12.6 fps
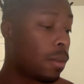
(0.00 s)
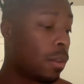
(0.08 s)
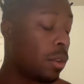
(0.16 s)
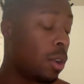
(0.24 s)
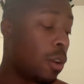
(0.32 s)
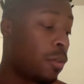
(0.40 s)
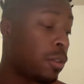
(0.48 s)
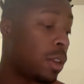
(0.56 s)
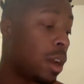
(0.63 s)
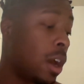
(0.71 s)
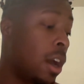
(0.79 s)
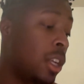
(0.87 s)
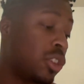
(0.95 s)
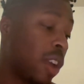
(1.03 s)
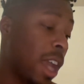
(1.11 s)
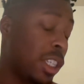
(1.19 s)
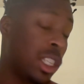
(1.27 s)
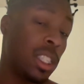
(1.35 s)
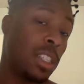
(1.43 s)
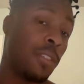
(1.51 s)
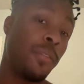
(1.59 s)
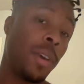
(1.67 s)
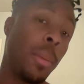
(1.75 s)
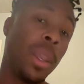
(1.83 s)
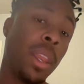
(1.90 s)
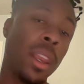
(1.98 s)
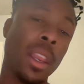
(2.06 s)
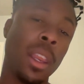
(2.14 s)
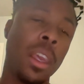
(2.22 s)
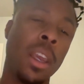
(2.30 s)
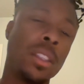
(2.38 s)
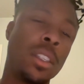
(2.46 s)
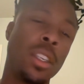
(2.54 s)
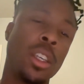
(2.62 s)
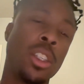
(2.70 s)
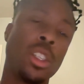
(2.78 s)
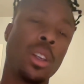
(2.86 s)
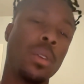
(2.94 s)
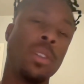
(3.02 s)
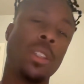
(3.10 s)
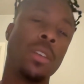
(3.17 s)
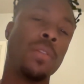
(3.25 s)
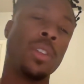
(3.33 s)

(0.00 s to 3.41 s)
you know, uh, attraction to femininity isn't exclusive